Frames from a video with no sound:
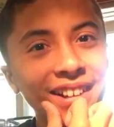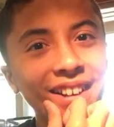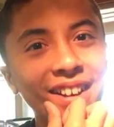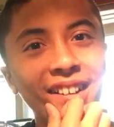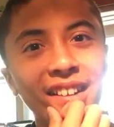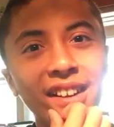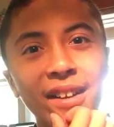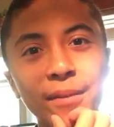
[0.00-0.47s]

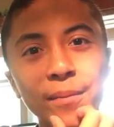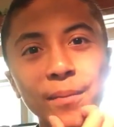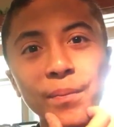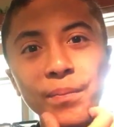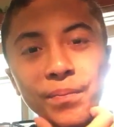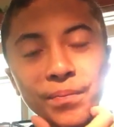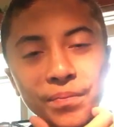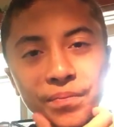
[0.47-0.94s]
Um,
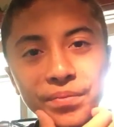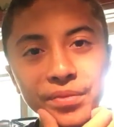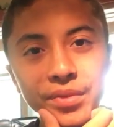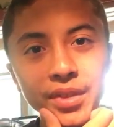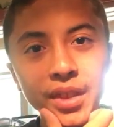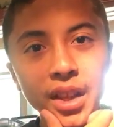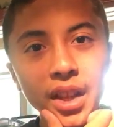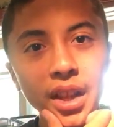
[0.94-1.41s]

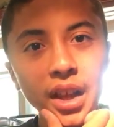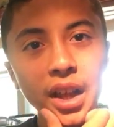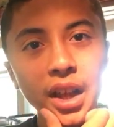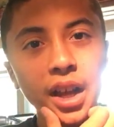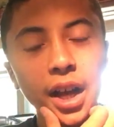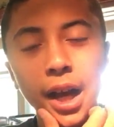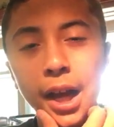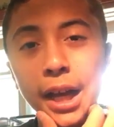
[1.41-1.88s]

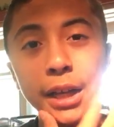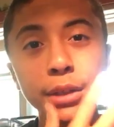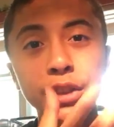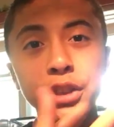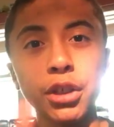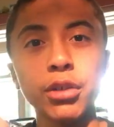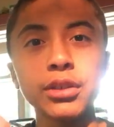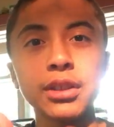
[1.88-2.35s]
uh, it
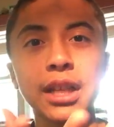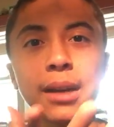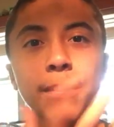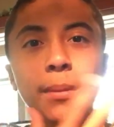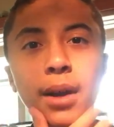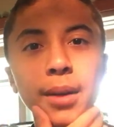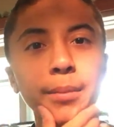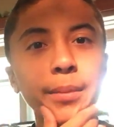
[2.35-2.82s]
shows that
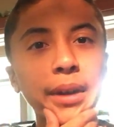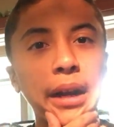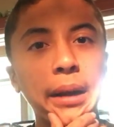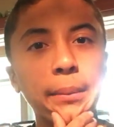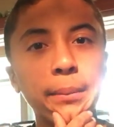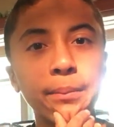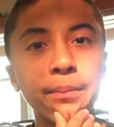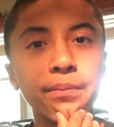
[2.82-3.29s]
I'm on, but
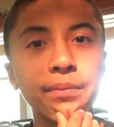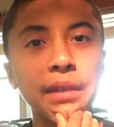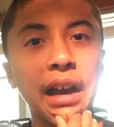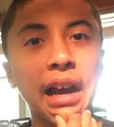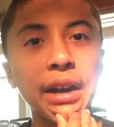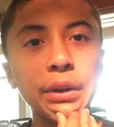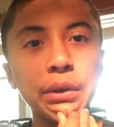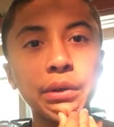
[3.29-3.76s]
I'm
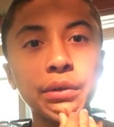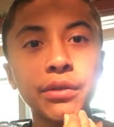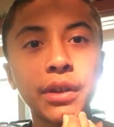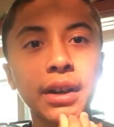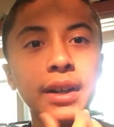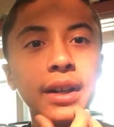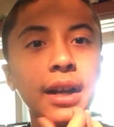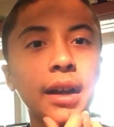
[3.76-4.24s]
idle
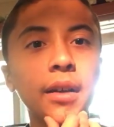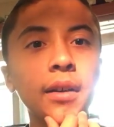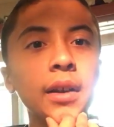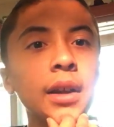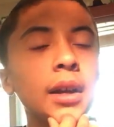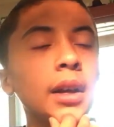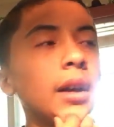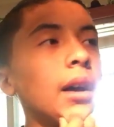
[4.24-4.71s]
right now.
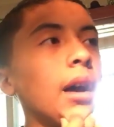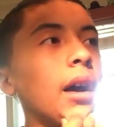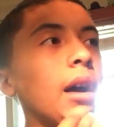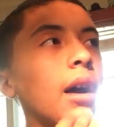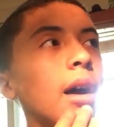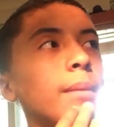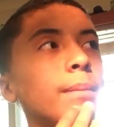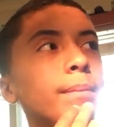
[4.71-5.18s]

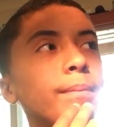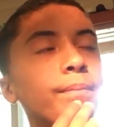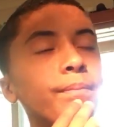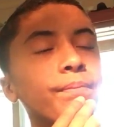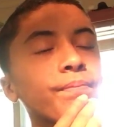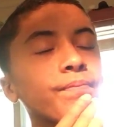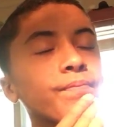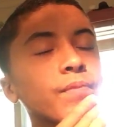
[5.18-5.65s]
Um,
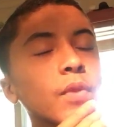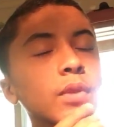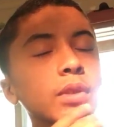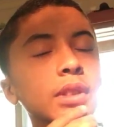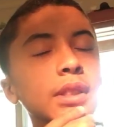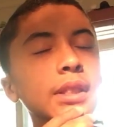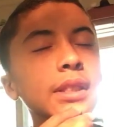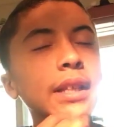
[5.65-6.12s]
I
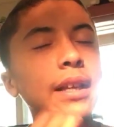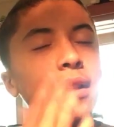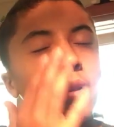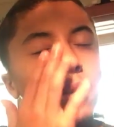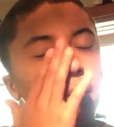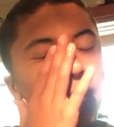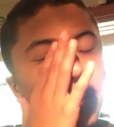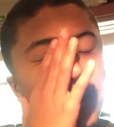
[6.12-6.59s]
was gonna say,
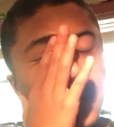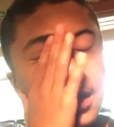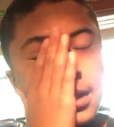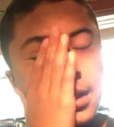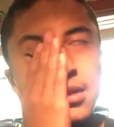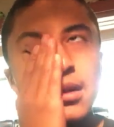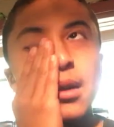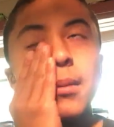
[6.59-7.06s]
oh my goodness,
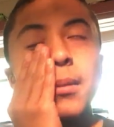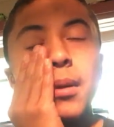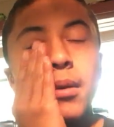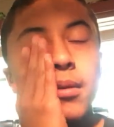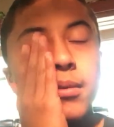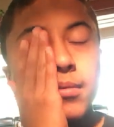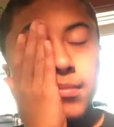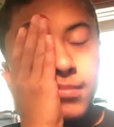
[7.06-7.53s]
I'm
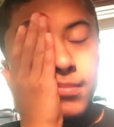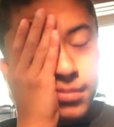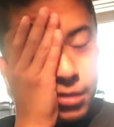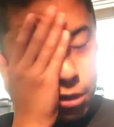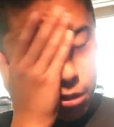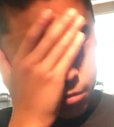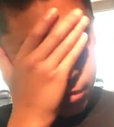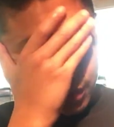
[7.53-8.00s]
going, I'm
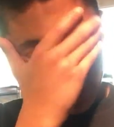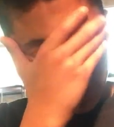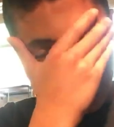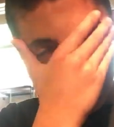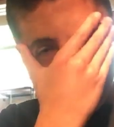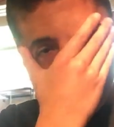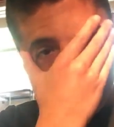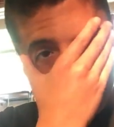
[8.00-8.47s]
going blank
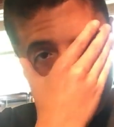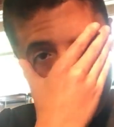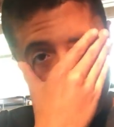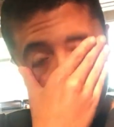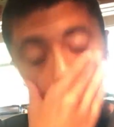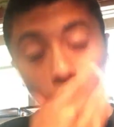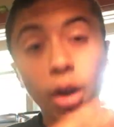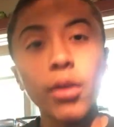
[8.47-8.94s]
here.
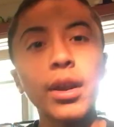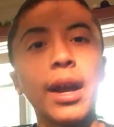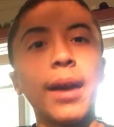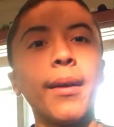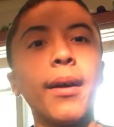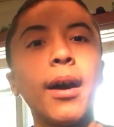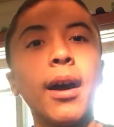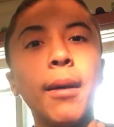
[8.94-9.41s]
Oh yeah,
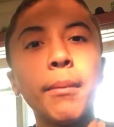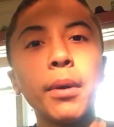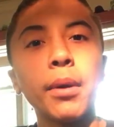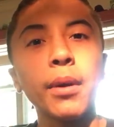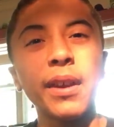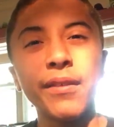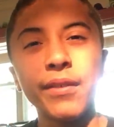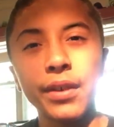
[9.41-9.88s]
I'm gonna
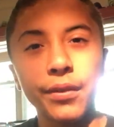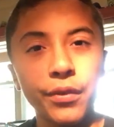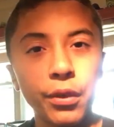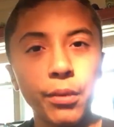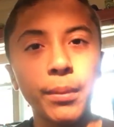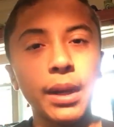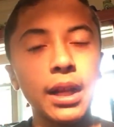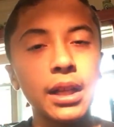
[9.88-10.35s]
give it a few
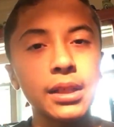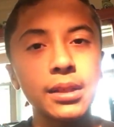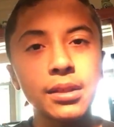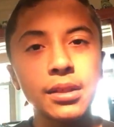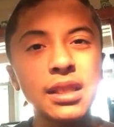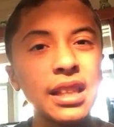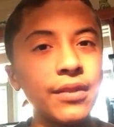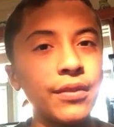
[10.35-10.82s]
minutes, to
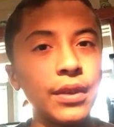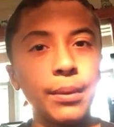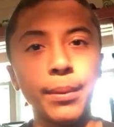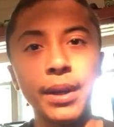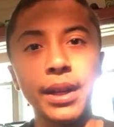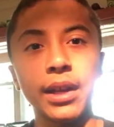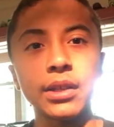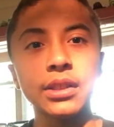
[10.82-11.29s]
see if
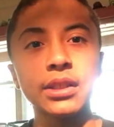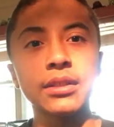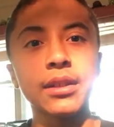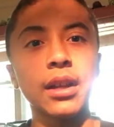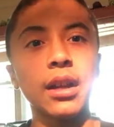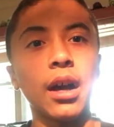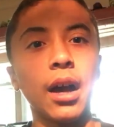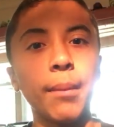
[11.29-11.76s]
anybody else is
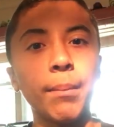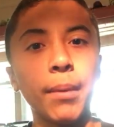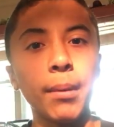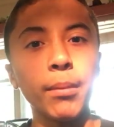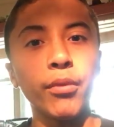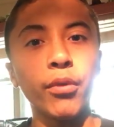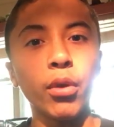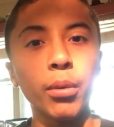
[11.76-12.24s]
gonna hop on
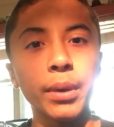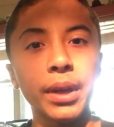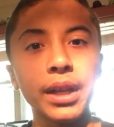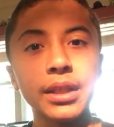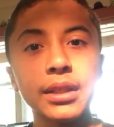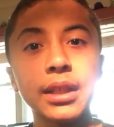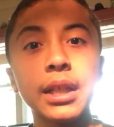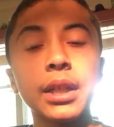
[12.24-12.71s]
before we
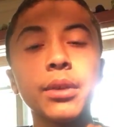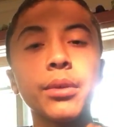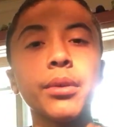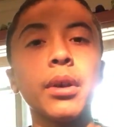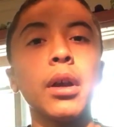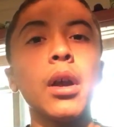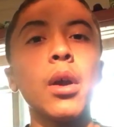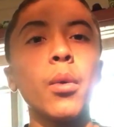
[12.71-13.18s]
continue
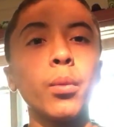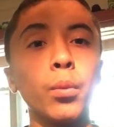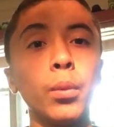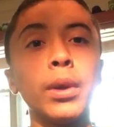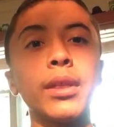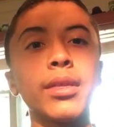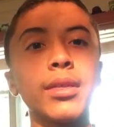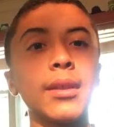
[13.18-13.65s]

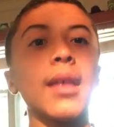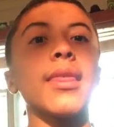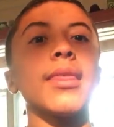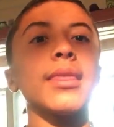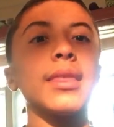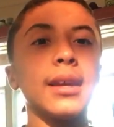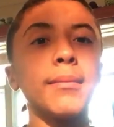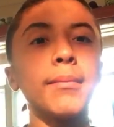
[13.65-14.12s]
with
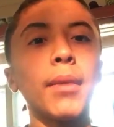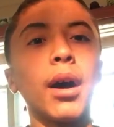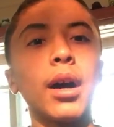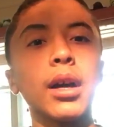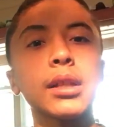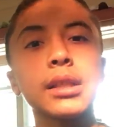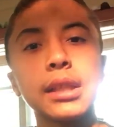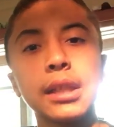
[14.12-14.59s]
the
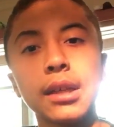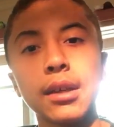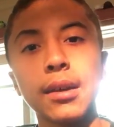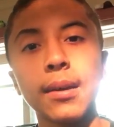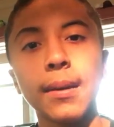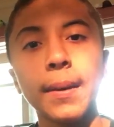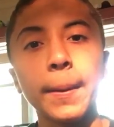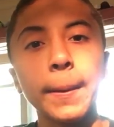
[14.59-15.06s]
unboxing.
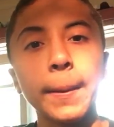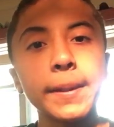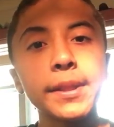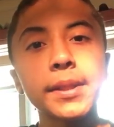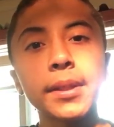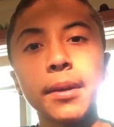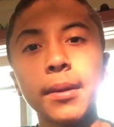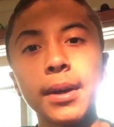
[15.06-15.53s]

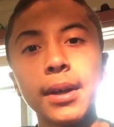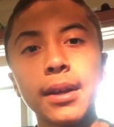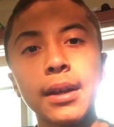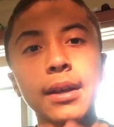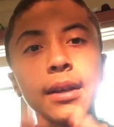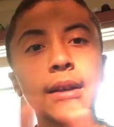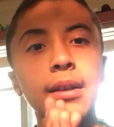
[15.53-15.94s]
So, uh,